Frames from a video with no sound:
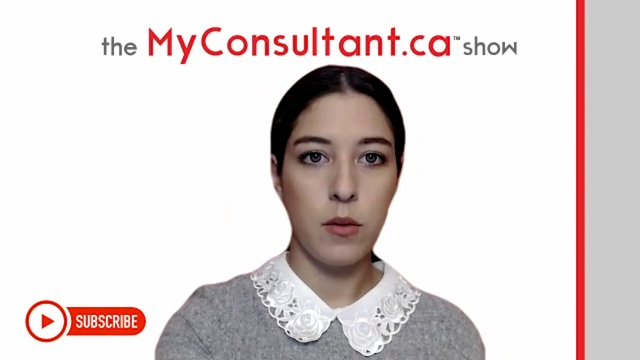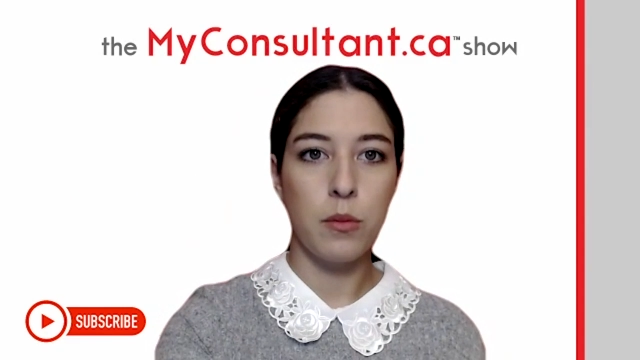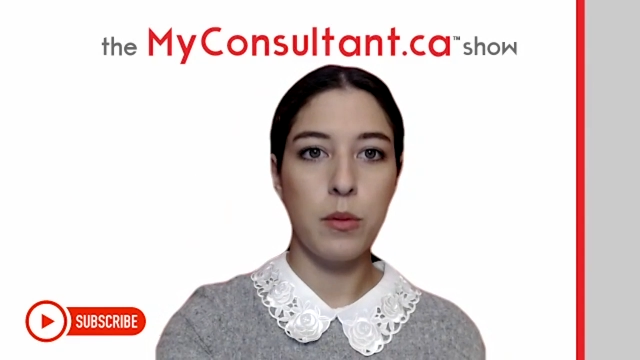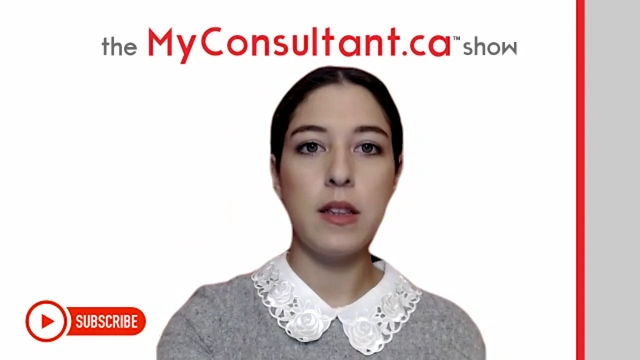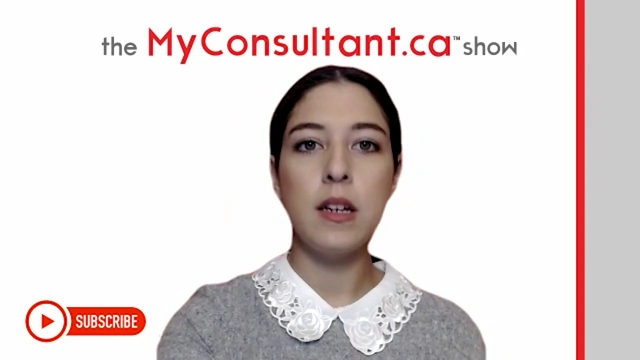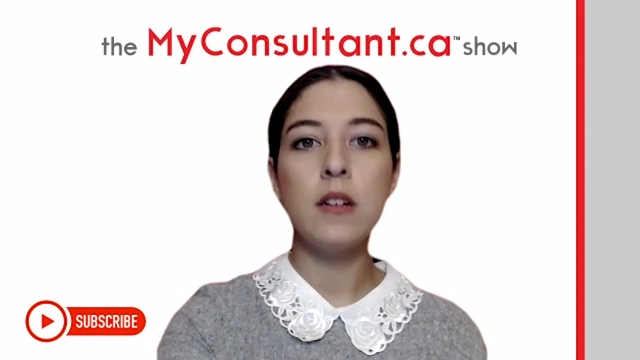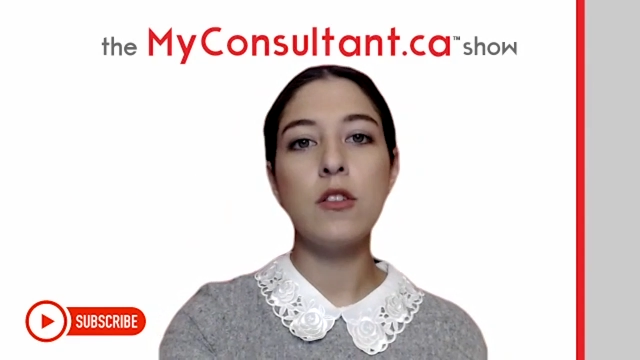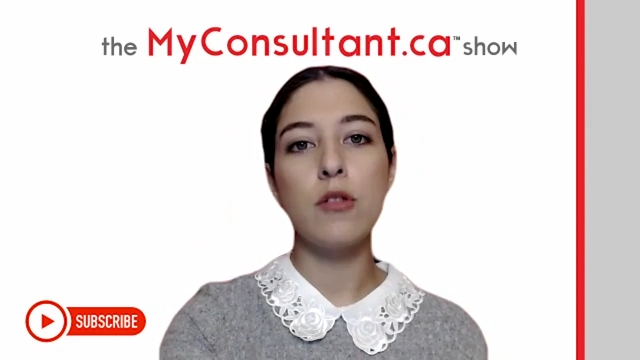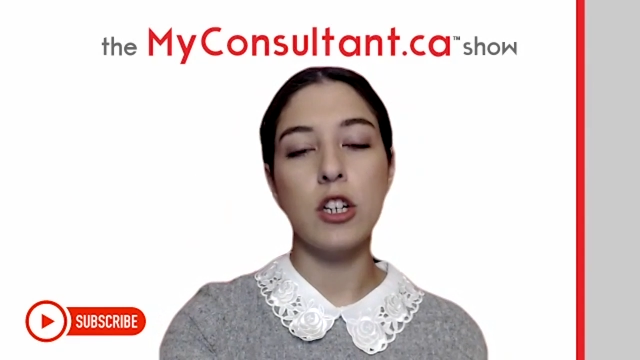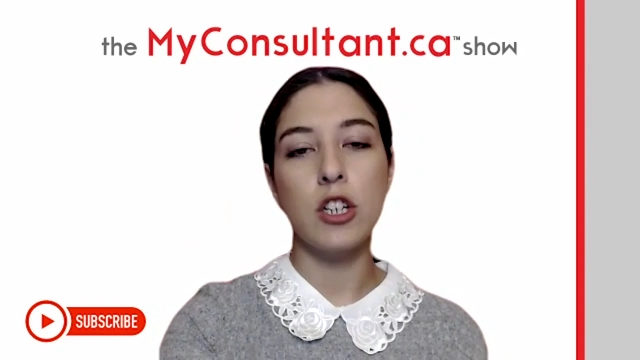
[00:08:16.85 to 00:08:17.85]
read the
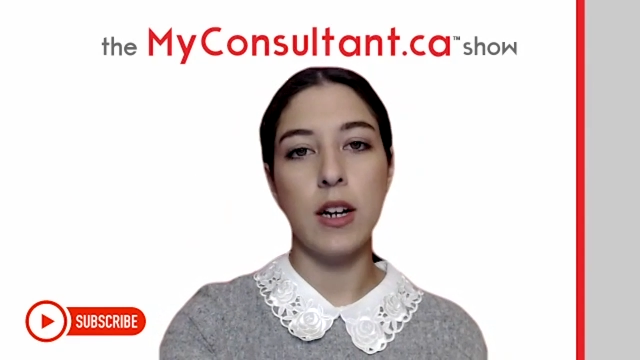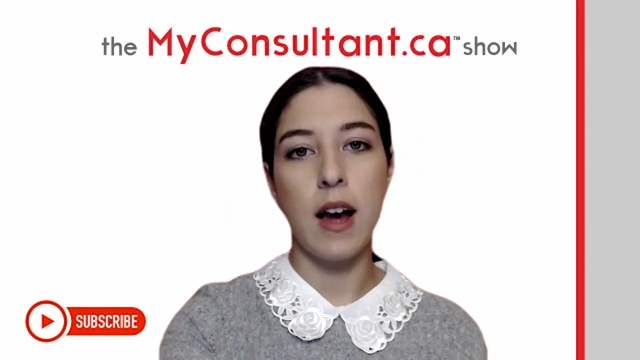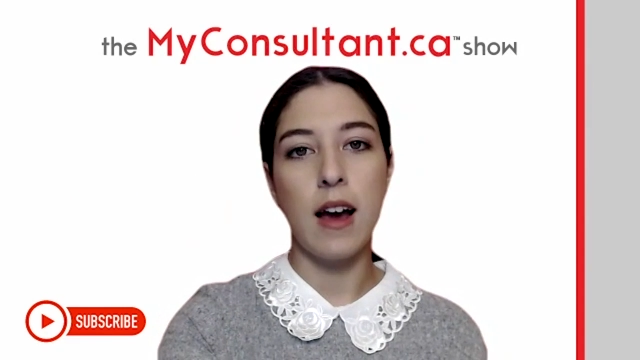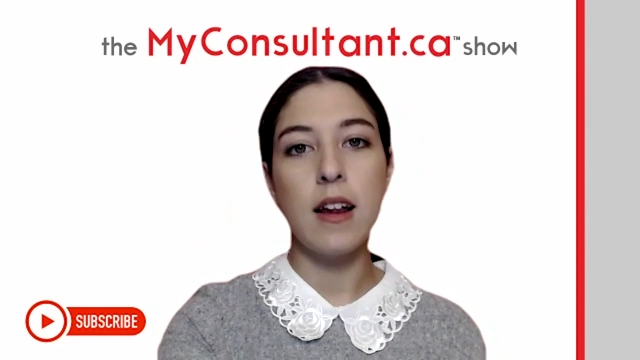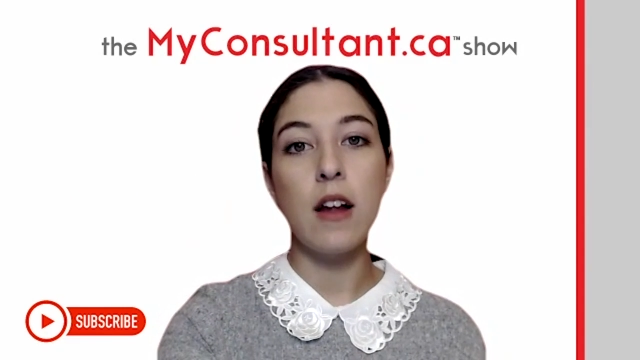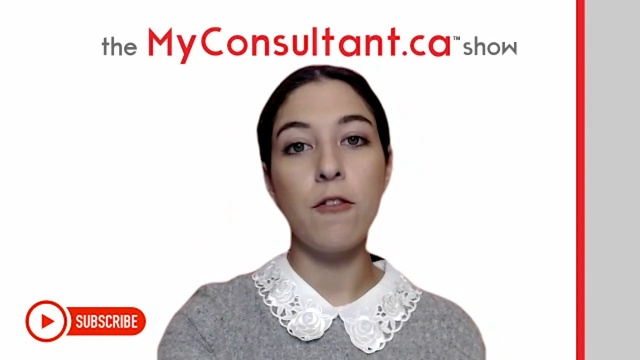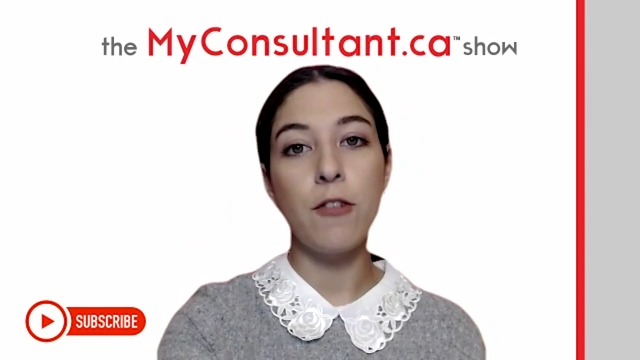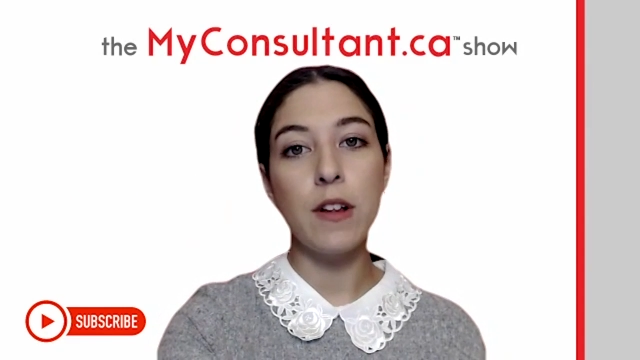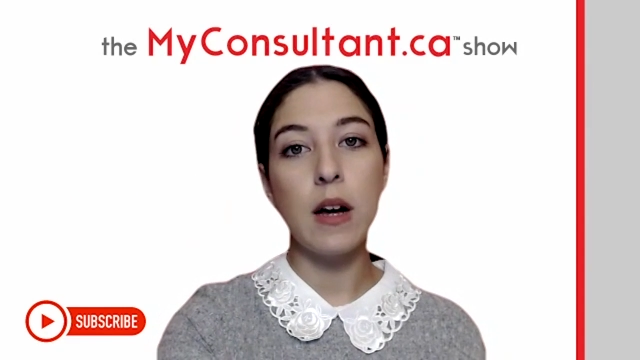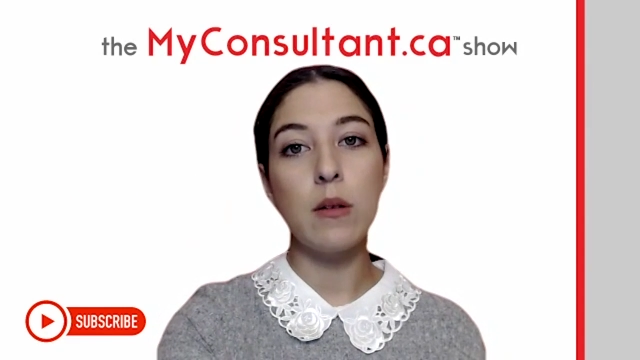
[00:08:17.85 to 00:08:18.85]
instruction guide and
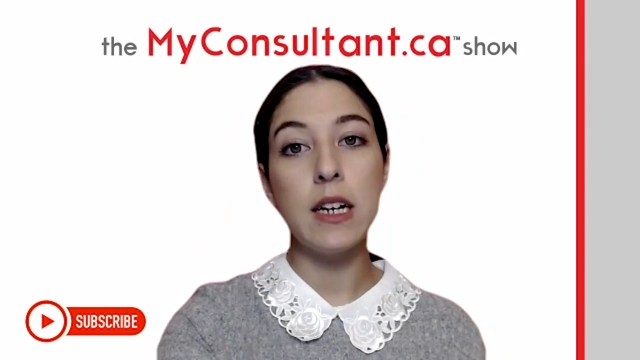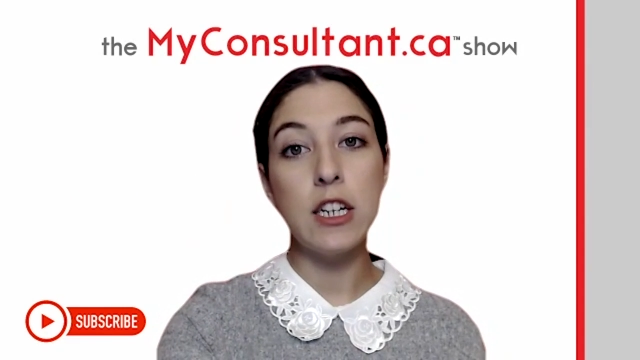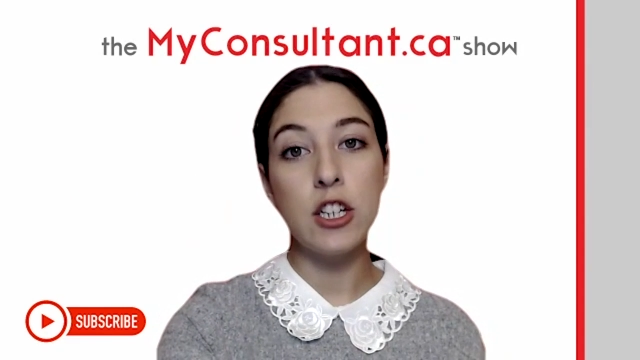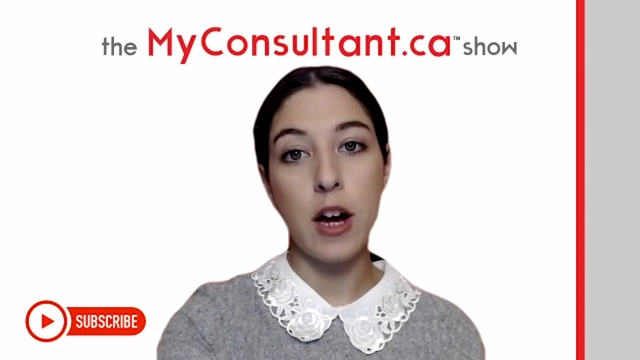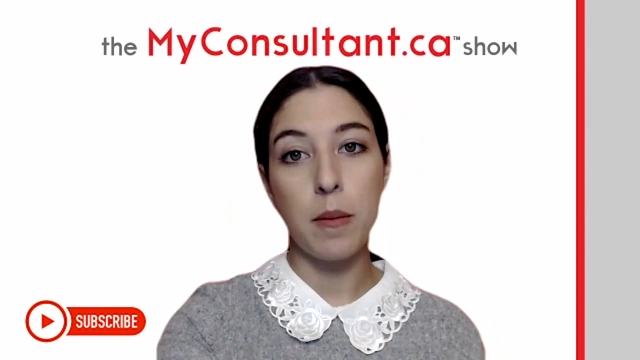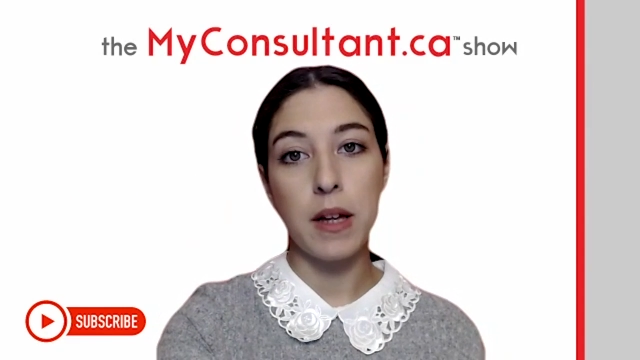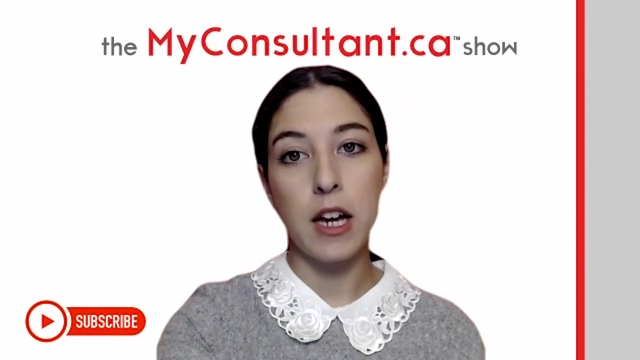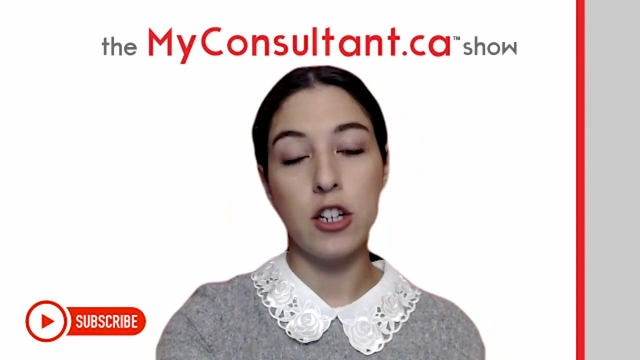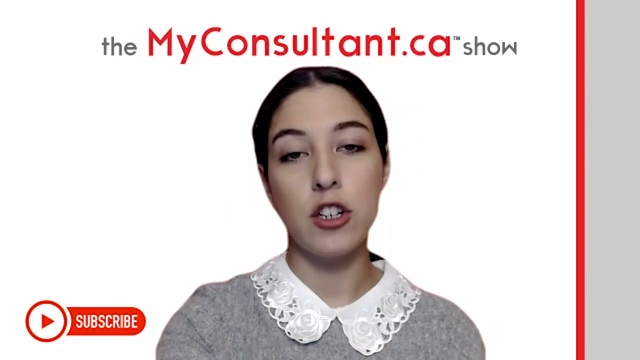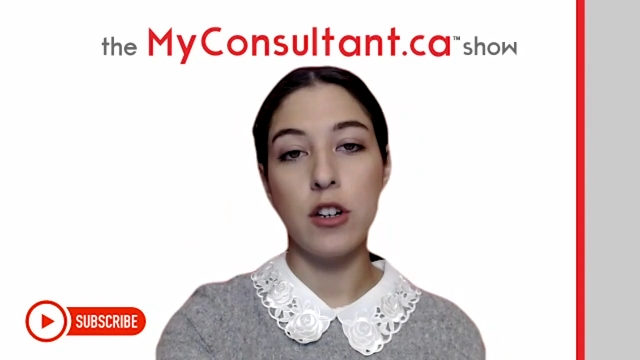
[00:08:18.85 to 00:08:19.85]
fill out each
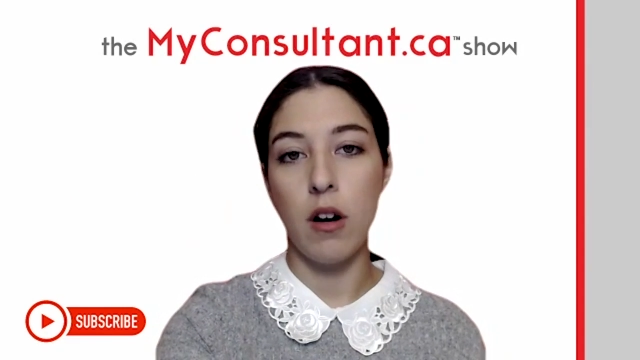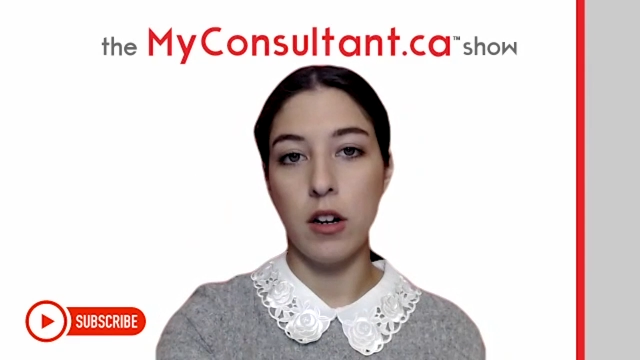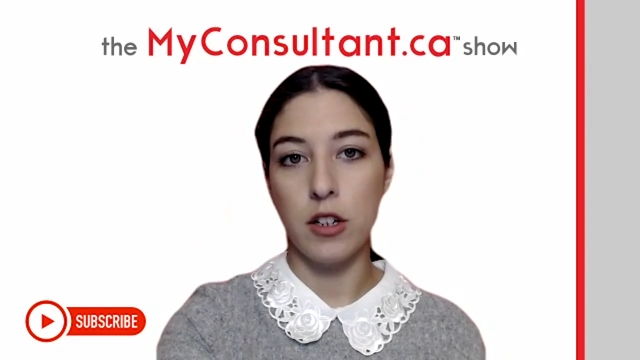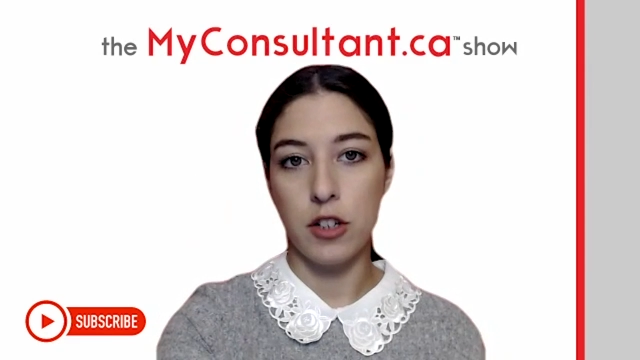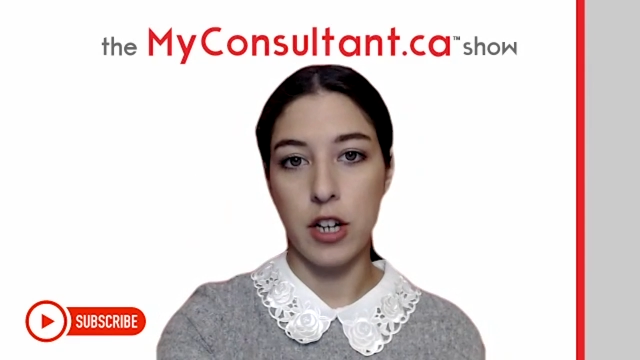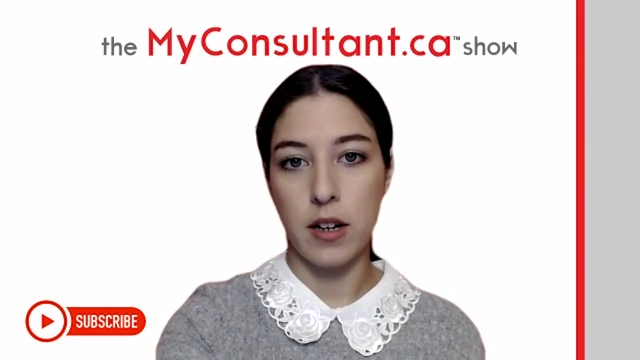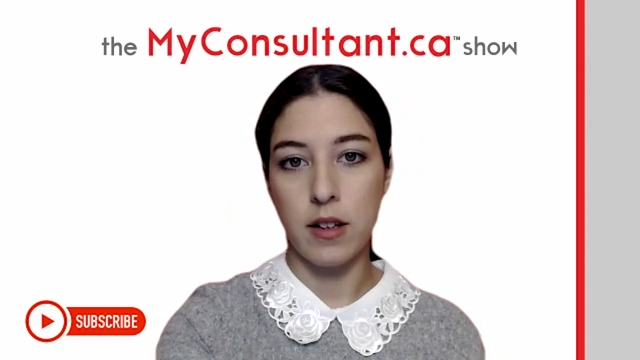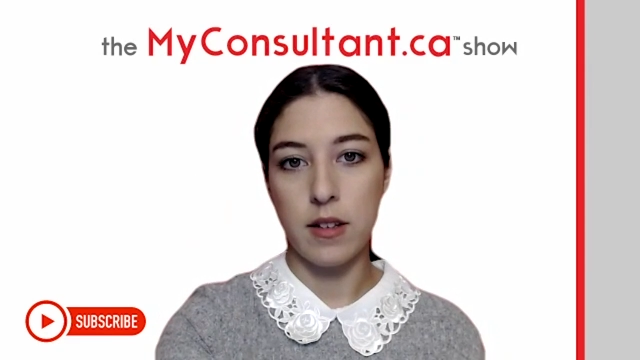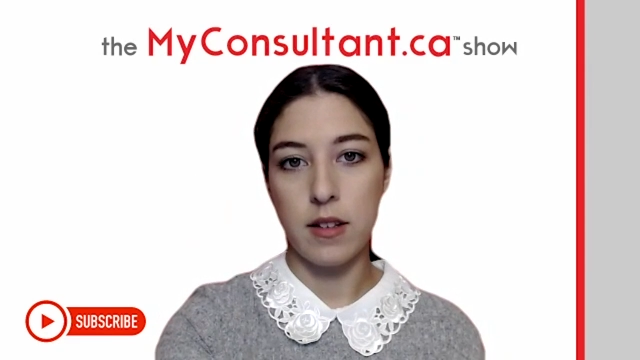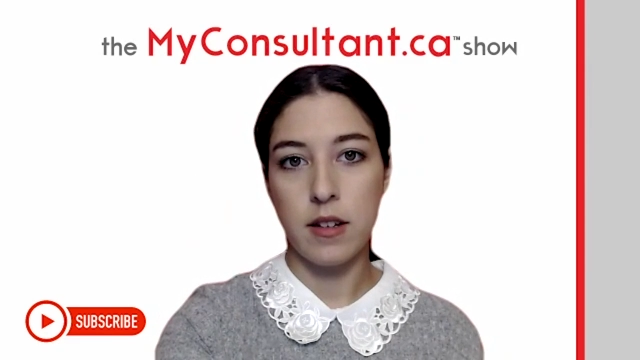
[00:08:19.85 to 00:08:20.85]
application on your
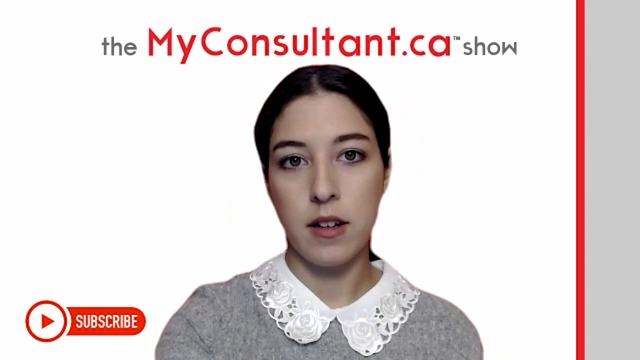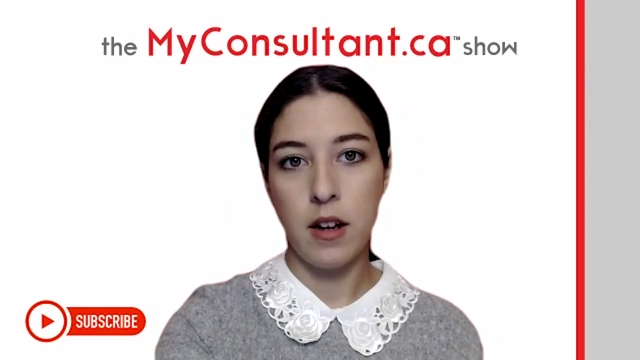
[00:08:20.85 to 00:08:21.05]
checklist.